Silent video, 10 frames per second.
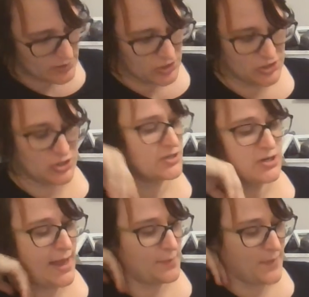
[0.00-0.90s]
She jerked
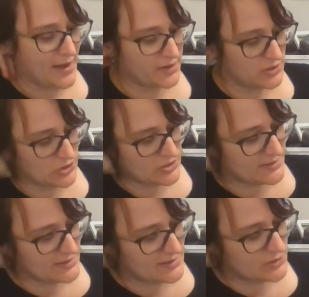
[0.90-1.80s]
her head back at the
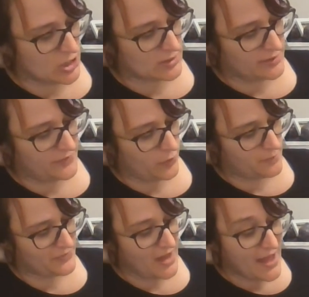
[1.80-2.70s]
Dursleys' dark living
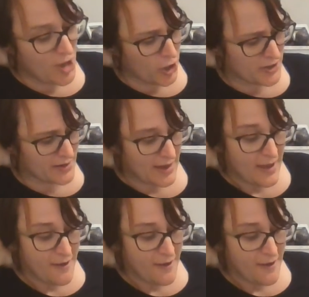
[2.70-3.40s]
room. I heard it.